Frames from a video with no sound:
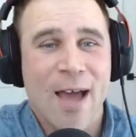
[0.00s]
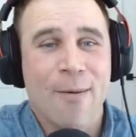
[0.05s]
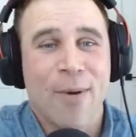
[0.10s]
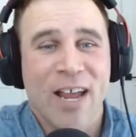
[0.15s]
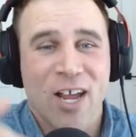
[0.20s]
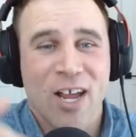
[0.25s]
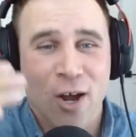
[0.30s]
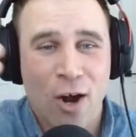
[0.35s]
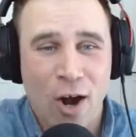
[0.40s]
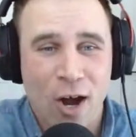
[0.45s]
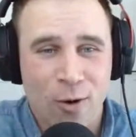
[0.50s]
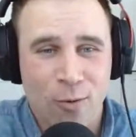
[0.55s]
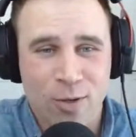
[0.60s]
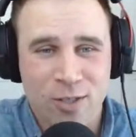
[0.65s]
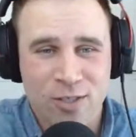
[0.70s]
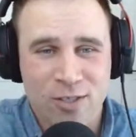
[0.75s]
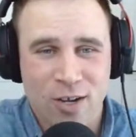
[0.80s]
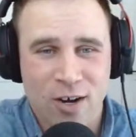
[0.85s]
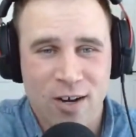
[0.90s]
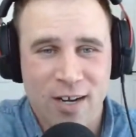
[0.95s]
and my cart
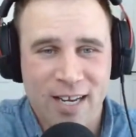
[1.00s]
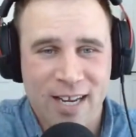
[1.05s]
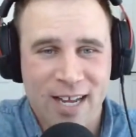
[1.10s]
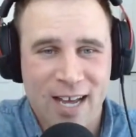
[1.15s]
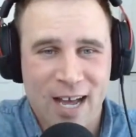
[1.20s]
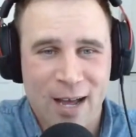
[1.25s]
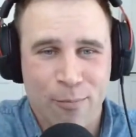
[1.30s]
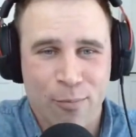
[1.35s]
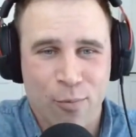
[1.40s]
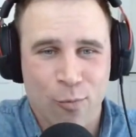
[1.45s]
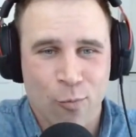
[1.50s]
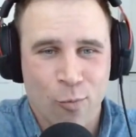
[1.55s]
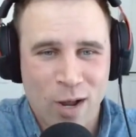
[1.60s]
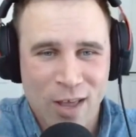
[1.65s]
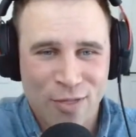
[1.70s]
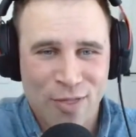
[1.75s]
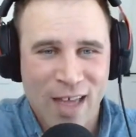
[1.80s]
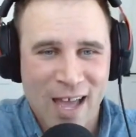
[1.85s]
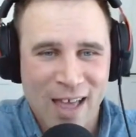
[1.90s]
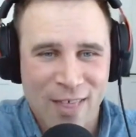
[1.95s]
was already up
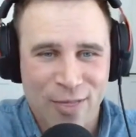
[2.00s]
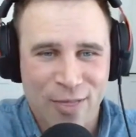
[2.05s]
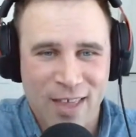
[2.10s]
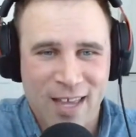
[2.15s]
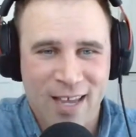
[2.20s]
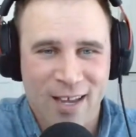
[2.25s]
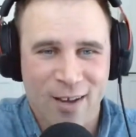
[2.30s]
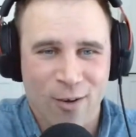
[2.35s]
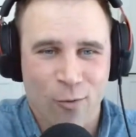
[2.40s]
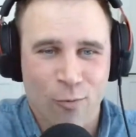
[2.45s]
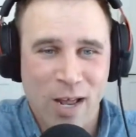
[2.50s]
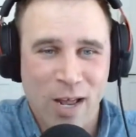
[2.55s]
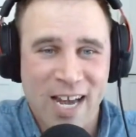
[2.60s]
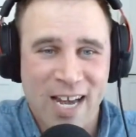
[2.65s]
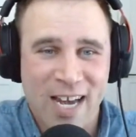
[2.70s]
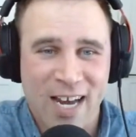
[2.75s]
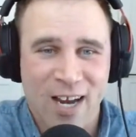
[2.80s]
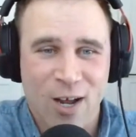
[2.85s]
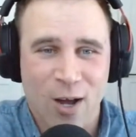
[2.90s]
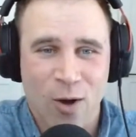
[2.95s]
with that thing
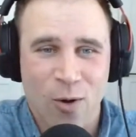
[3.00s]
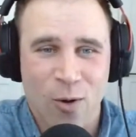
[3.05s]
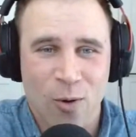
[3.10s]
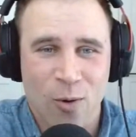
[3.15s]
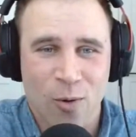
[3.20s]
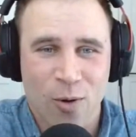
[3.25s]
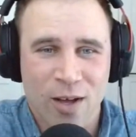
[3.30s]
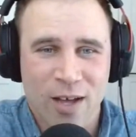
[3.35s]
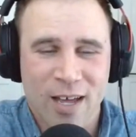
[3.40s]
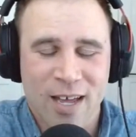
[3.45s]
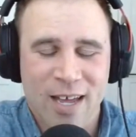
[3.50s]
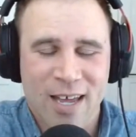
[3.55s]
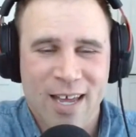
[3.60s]
ready to go.